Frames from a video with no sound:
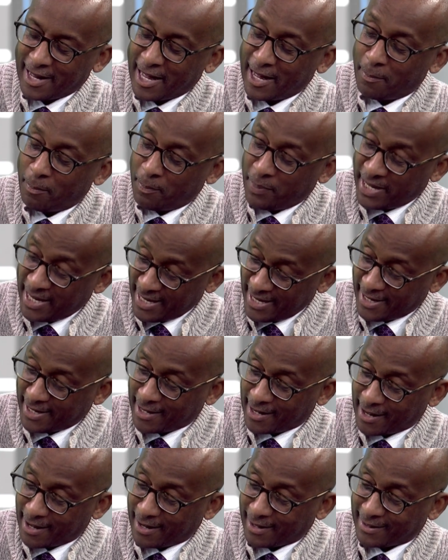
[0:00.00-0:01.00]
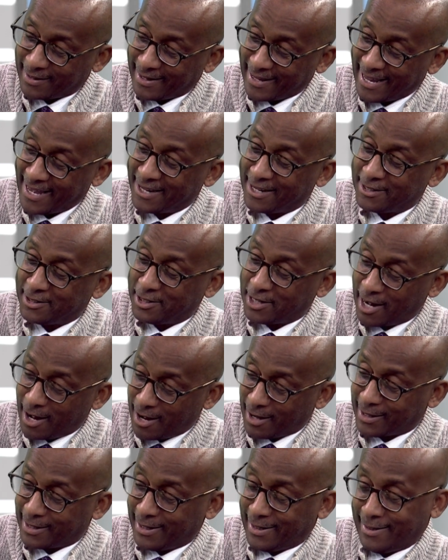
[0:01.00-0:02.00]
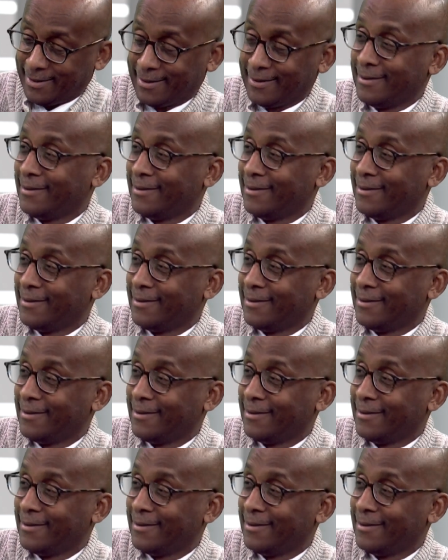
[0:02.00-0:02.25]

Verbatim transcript: a peacock, and a donkey.